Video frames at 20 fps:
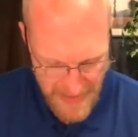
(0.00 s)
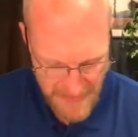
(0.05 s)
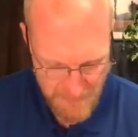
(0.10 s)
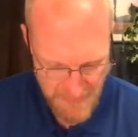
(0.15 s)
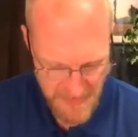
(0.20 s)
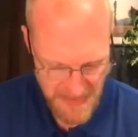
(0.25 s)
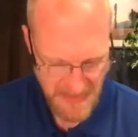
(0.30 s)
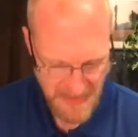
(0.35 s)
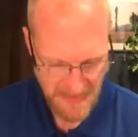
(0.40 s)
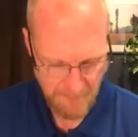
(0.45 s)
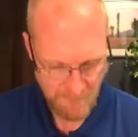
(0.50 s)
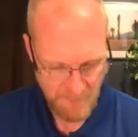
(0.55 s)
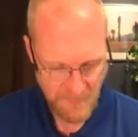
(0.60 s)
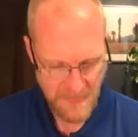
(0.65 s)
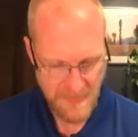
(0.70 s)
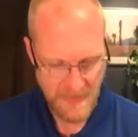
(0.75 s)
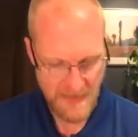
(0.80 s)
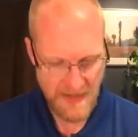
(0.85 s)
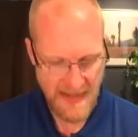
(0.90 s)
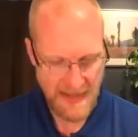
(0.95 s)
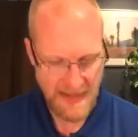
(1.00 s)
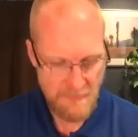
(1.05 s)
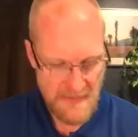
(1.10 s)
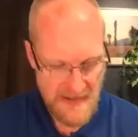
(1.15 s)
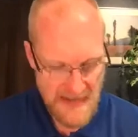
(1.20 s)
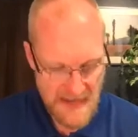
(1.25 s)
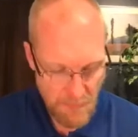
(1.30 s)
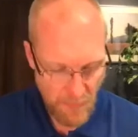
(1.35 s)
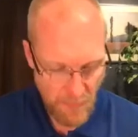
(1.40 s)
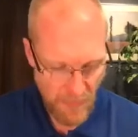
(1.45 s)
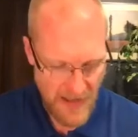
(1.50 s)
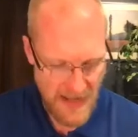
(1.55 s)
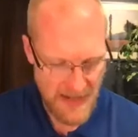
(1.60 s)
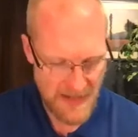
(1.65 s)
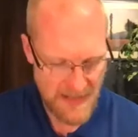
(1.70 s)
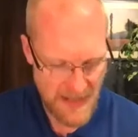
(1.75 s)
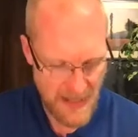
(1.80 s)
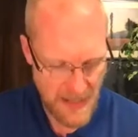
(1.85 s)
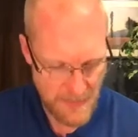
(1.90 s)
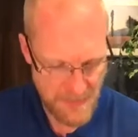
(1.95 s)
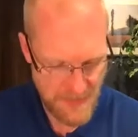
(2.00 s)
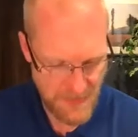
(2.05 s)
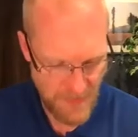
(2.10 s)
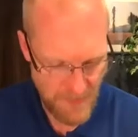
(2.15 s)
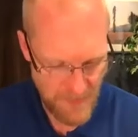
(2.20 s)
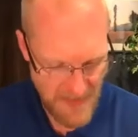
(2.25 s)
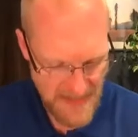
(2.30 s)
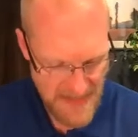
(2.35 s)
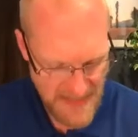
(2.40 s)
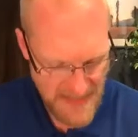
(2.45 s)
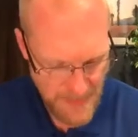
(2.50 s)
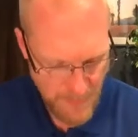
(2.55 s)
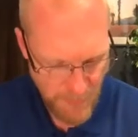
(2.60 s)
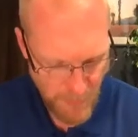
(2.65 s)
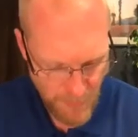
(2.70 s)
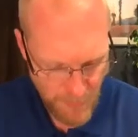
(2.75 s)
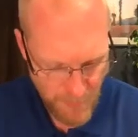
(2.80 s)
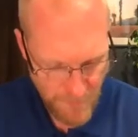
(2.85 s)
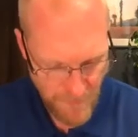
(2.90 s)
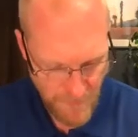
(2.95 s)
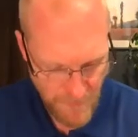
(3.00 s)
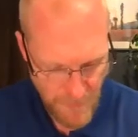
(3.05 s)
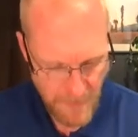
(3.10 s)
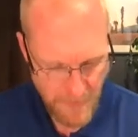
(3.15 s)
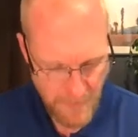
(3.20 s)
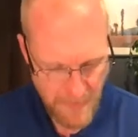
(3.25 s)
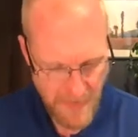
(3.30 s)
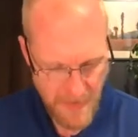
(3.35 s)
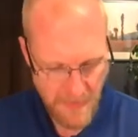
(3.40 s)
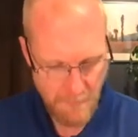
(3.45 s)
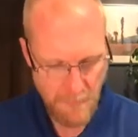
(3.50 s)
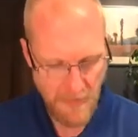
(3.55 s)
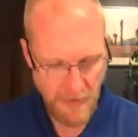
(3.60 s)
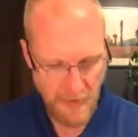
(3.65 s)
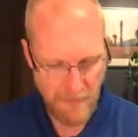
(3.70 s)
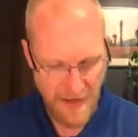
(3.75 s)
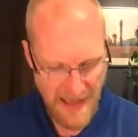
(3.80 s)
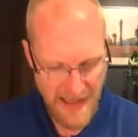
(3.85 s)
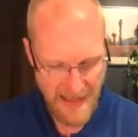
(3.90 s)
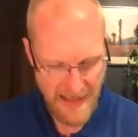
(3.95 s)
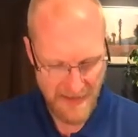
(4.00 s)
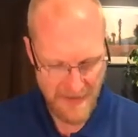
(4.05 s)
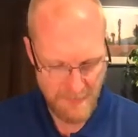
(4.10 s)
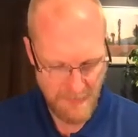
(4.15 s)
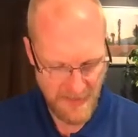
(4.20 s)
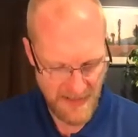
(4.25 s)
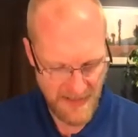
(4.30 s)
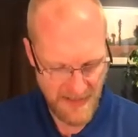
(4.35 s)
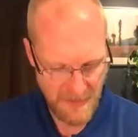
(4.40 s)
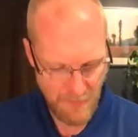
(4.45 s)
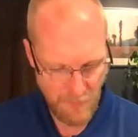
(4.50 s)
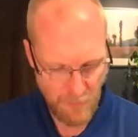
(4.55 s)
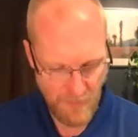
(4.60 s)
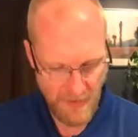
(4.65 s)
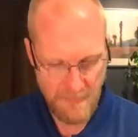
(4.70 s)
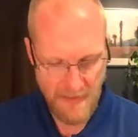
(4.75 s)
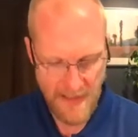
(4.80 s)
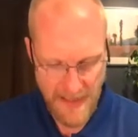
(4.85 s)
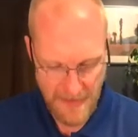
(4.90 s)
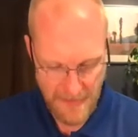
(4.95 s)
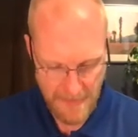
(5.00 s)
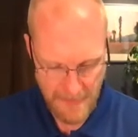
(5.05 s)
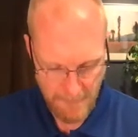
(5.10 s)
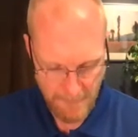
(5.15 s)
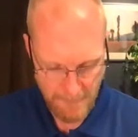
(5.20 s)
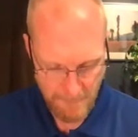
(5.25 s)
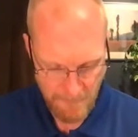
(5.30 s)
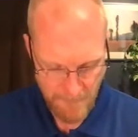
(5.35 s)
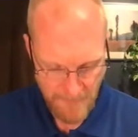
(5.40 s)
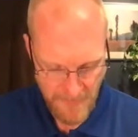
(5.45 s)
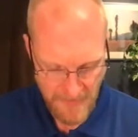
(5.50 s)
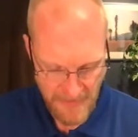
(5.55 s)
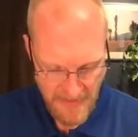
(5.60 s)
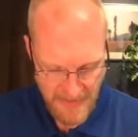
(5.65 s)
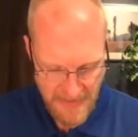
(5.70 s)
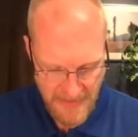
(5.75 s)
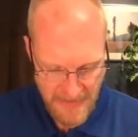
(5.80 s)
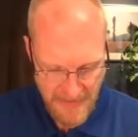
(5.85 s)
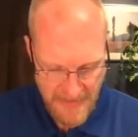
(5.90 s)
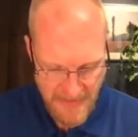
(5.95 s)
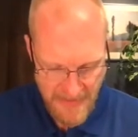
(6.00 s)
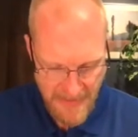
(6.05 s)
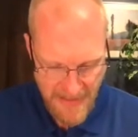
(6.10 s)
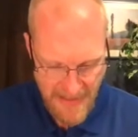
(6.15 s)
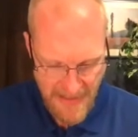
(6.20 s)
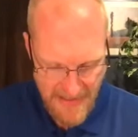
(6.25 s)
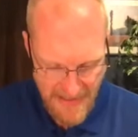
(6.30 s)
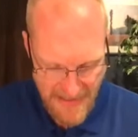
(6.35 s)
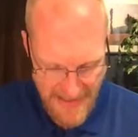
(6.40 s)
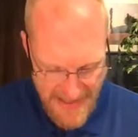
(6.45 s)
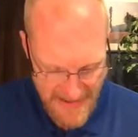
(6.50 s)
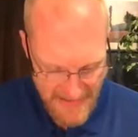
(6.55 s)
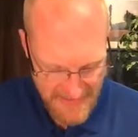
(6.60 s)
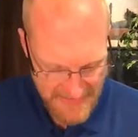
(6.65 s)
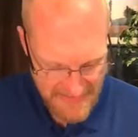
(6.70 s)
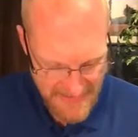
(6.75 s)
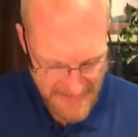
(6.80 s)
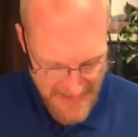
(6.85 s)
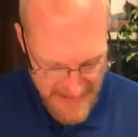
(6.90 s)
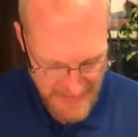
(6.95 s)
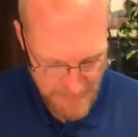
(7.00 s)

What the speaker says: mean? The name Nimrod comes from the Hebrew verb marad, meaning rebel. Adding an N